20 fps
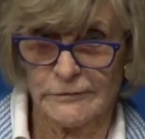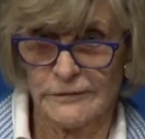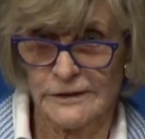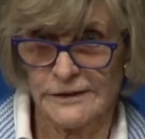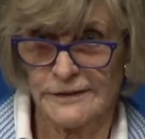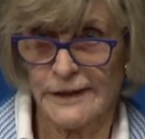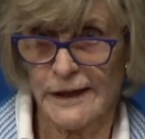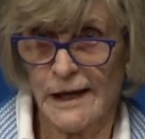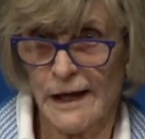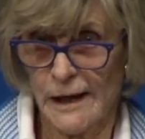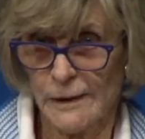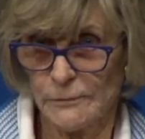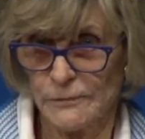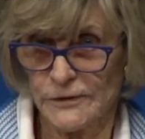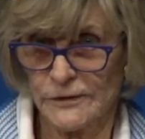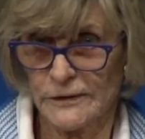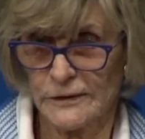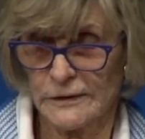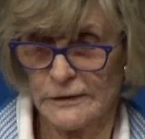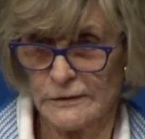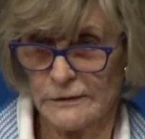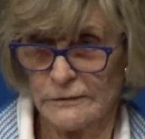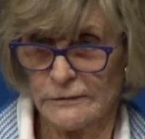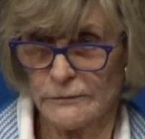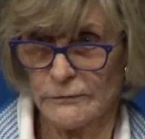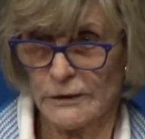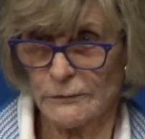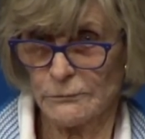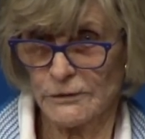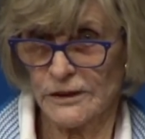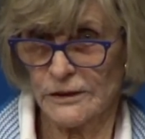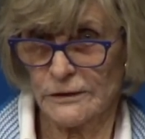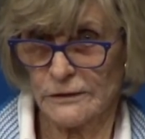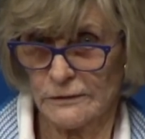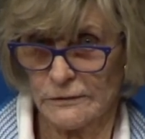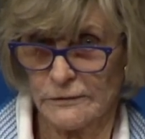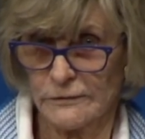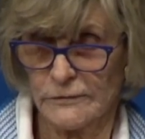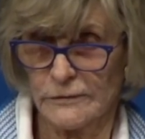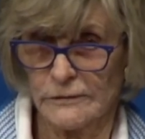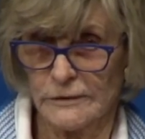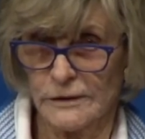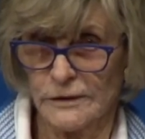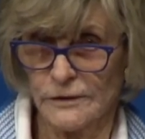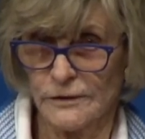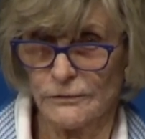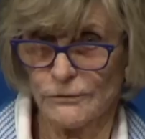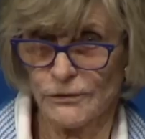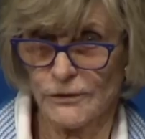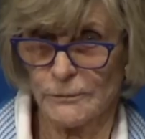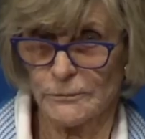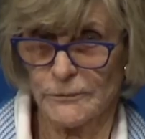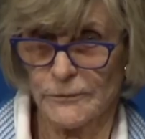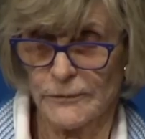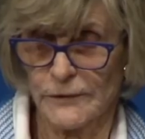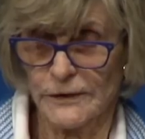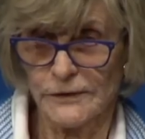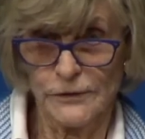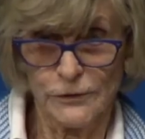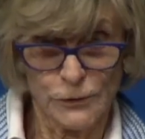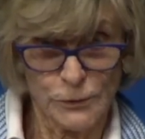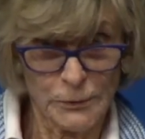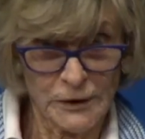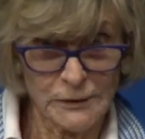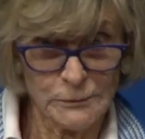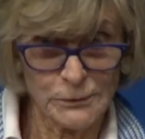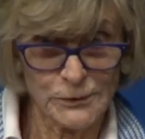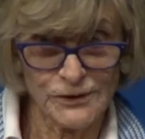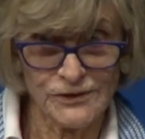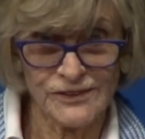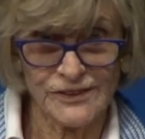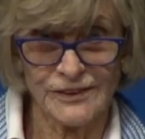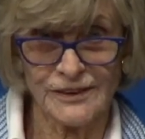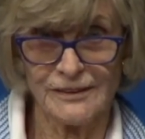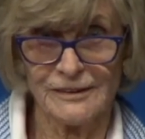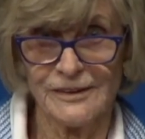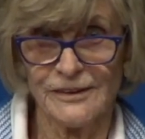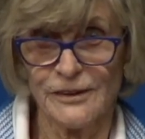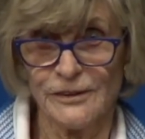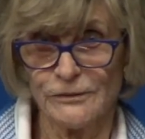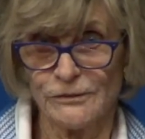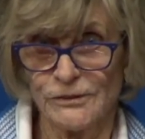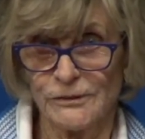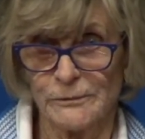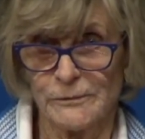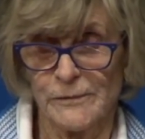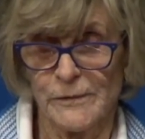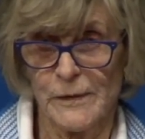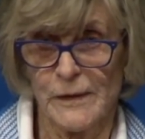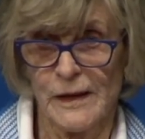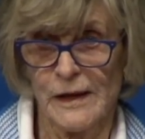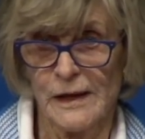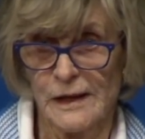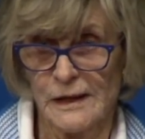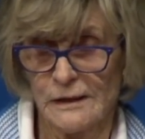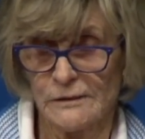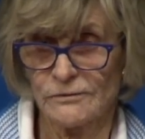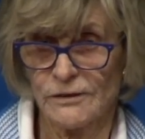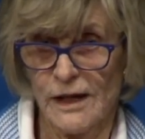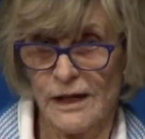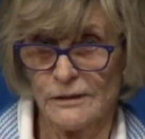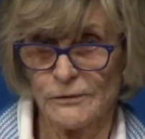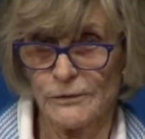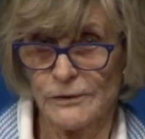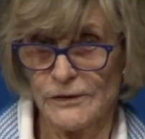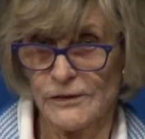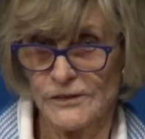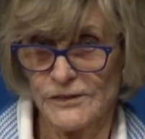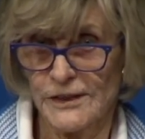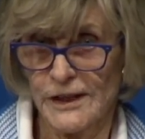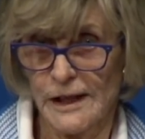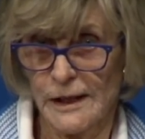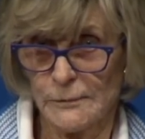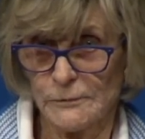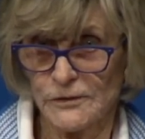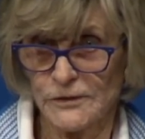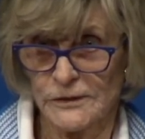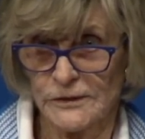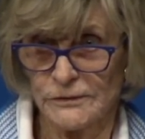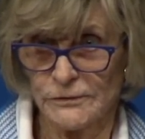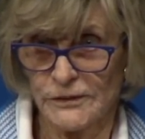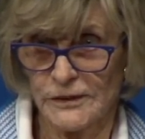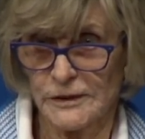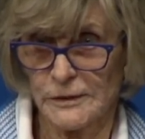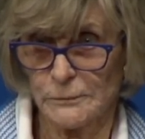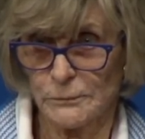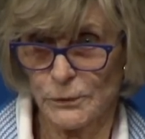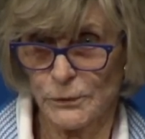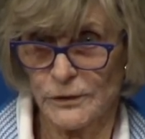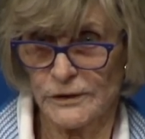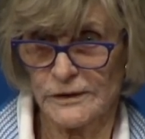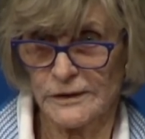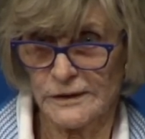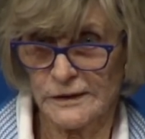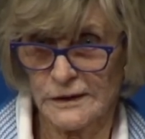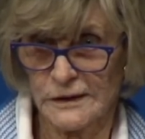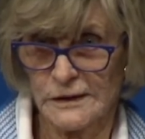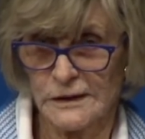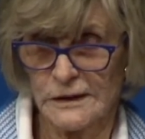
the times and what we can learn from the newspapers or learn from following the times is very important.